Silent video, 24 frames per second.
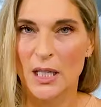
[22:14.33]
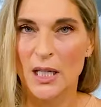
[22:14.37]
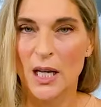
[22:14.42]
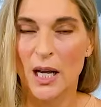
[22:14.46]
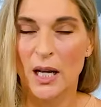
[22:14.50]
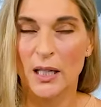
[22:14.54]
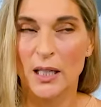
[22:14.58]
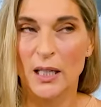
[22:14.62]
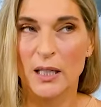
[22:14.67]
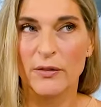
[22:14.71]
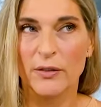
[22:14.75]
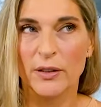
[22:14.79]
Yeah,
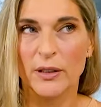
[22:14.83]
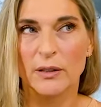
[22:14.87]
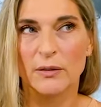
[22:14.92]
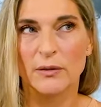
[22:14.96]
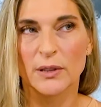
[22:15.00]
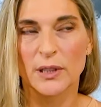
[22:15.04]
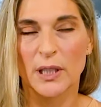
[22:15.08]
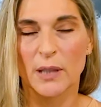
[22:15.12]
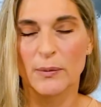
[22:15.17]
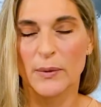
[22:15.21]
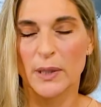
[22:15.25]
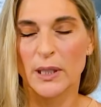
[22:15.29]
and even
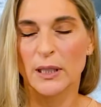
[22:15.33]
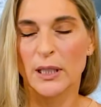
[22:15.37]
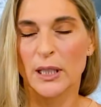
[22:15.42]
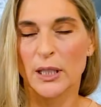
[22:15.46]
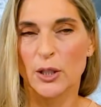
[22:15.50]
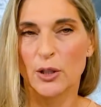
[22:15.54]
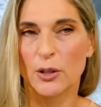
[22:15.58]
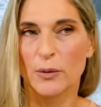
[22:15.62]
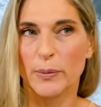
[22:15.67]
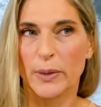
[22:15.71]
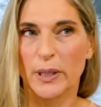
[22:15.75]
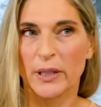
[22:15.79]
something like
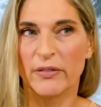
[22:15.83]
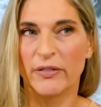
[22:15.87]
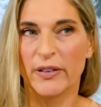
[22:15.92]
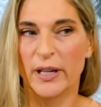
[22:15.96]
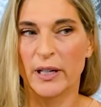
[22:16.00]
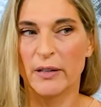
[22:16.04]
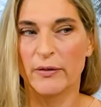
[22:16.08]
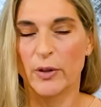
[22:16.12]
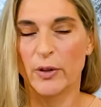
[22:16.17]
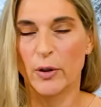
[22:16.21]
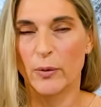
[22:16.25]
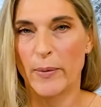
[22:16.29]
you're a big
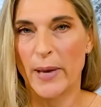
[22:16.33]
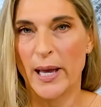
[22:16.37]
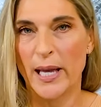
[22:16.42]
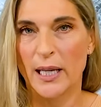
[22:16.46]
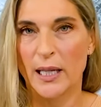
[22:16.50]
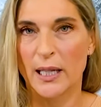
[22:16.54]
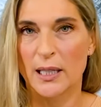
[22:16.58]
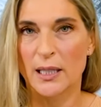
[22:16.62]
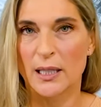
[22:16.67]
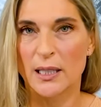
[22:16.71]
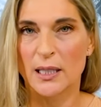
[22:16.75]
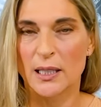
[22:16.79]
fan of
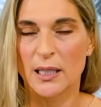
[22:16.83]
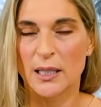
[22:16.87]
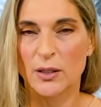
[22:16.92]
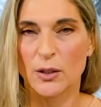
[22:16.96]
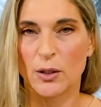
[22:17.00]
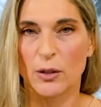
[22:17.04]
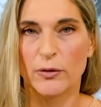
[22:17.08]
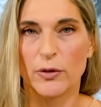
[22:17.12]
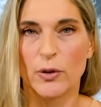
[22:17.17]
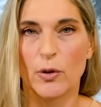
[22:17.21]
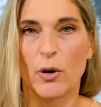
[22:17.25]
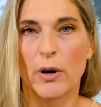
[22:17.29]
omegas.
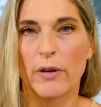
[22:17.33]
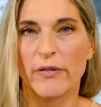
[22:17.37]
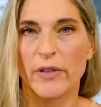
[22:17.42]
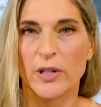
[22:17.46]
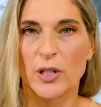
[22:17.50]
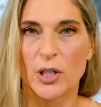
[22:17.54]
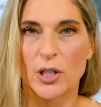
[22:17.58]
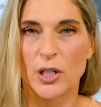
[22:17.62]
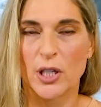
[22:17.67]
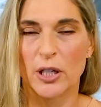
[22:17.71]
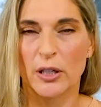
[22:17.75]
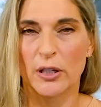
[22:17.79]
So if you are
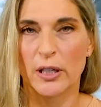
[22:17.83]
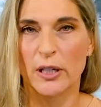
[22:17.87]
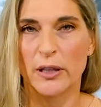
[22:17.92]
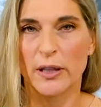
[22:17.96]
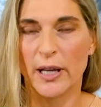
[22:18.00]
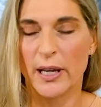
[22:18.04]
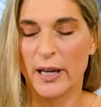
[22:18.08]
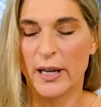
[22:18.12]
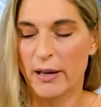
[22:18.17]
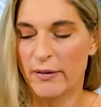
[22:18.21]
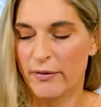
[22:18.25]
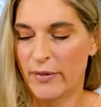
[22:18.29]
vegetarian,
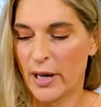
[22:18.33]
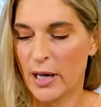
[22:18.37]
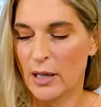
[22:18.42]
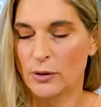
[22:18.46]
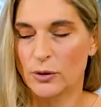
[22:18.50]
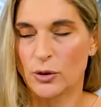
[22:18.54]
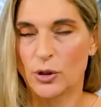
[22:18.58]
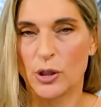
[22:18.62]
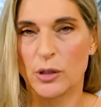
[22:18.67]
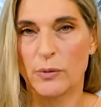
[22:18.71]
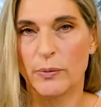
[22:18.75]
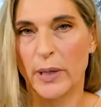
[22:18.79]
they have
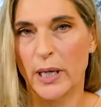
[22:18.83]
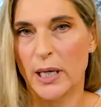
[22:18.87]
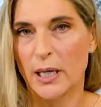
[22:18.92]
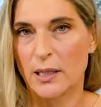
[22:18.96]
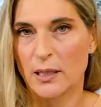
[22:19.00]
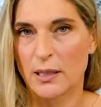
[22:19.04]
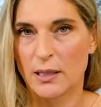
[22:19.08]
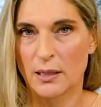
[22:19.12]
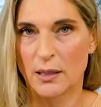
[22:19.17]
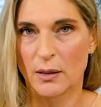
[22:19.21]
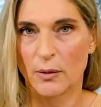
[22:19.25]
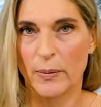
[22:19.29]
algae
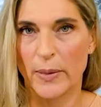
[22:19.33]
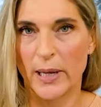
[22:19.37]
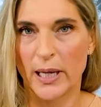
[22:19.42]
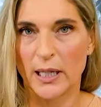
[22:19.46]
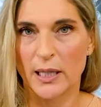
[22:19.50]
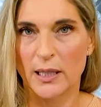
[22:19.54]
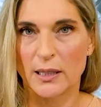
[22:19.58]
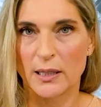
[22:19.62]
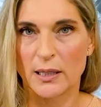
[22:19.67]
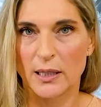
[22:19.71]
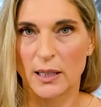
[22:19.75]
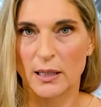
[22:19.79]
based
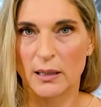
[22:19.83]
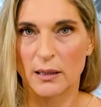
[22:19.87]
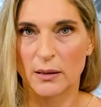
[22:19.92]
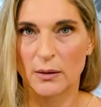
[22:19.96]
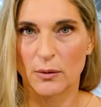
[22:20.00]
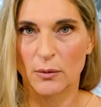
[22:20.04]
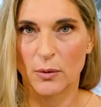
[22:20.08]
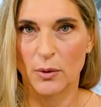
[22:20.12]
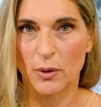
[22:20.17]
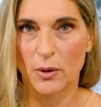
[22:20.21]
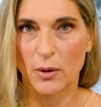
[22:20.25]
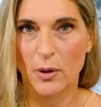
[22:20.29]
omegas that
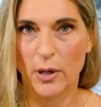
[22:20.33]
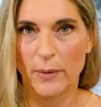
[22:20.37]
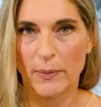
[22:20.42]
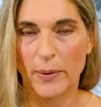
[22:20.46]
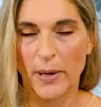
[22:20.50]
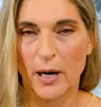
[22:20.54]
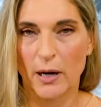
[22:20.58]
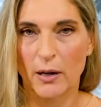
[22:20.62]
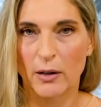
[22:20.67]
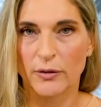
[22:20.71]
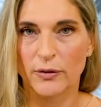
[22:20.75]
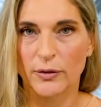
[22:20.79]
are quite
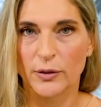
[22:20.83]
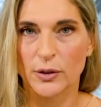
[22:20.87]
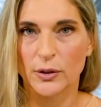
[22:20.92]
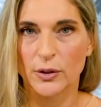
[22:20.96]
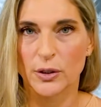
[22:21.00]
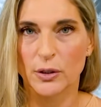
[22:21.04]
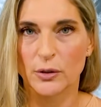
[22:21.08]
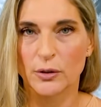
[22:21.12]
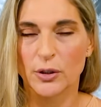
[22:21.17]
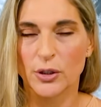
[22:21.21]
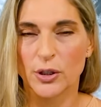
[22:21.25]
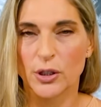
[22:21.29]
powerful.
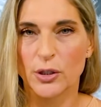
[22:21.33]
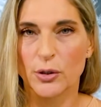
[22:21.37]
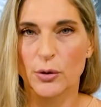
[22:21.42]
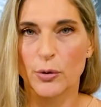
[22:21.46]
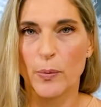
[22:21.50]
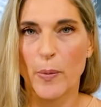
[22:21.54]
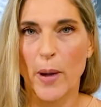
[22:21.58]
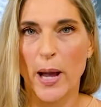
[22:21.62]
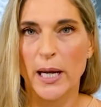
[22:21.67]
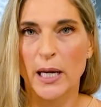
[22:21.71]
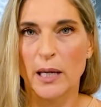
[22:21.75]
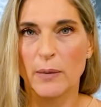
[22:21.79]
So it's just
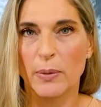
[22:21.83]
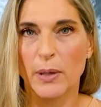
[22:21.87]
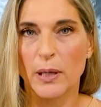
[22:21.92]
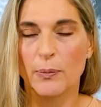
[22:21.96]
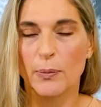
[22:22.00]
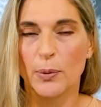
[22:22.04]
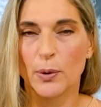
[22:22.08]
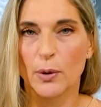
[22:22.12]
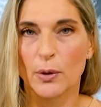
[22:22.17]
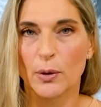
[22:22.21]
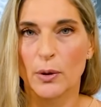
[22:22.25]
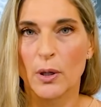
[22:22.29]
reminding
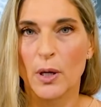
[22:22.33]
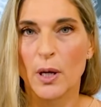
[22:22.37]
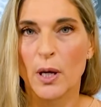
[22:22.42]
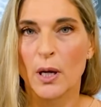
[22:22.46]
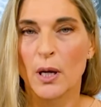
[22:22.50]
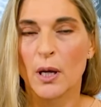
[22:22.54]
people